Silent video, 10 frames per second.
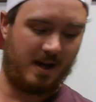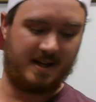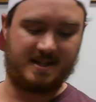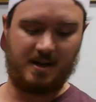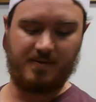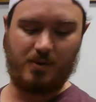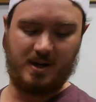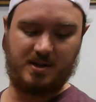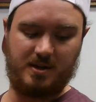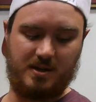a
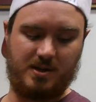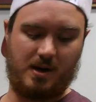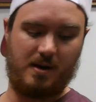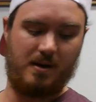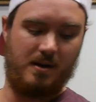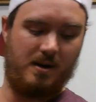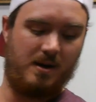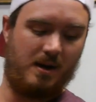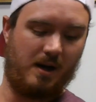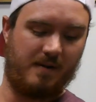self-questioning chart
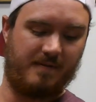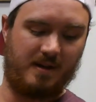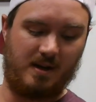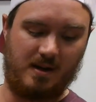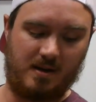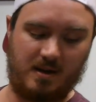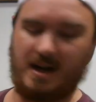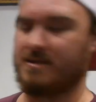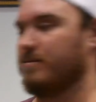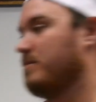out of the Classroom